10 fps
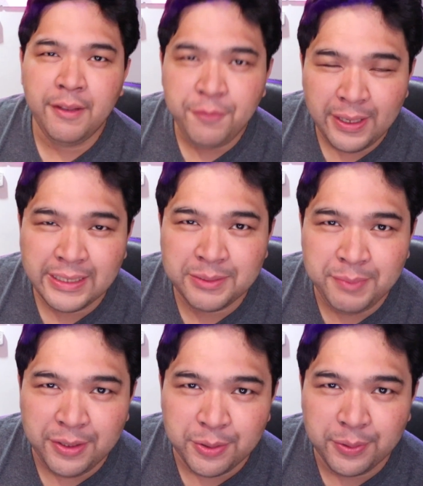If you ask
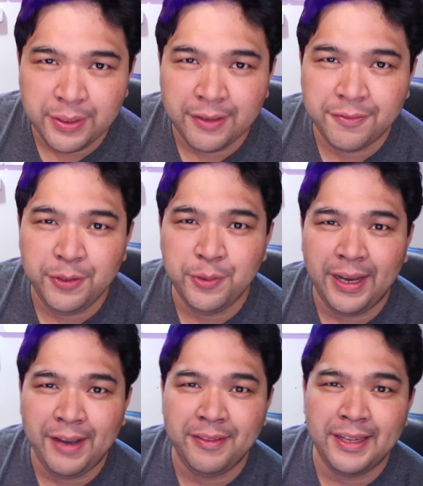me though, if you
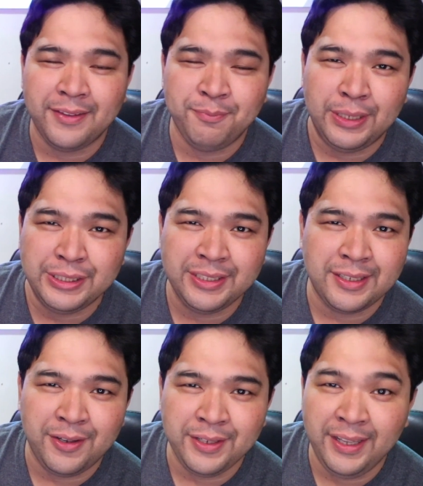have that budget
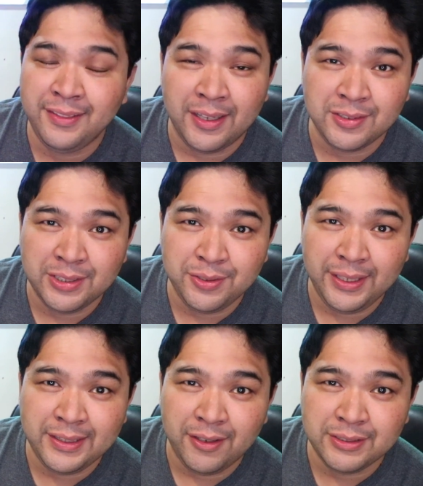around 8,000 to
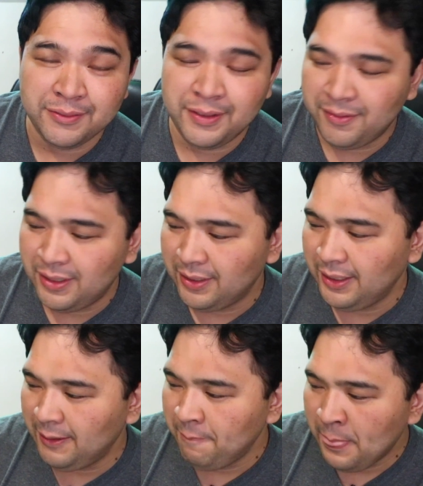
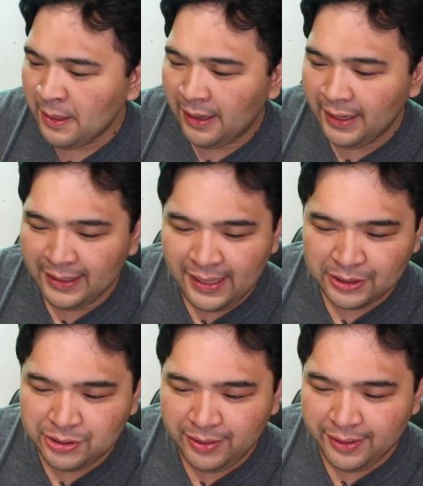8,500, I'd
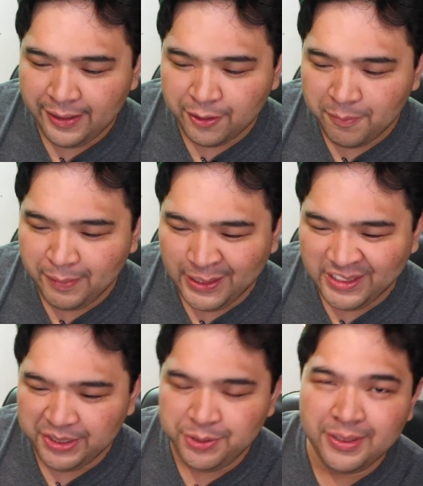actually
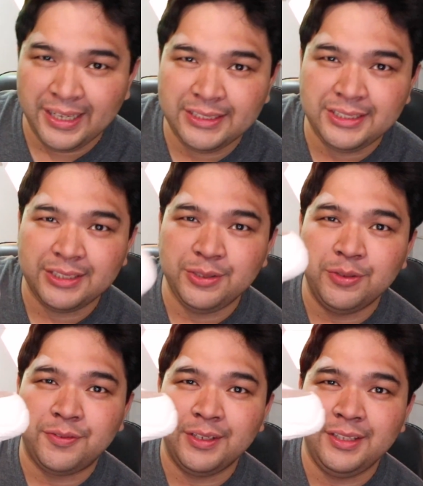recommend that you guys just
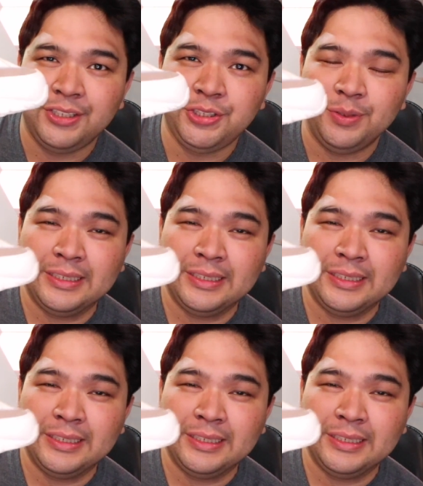go for this shoe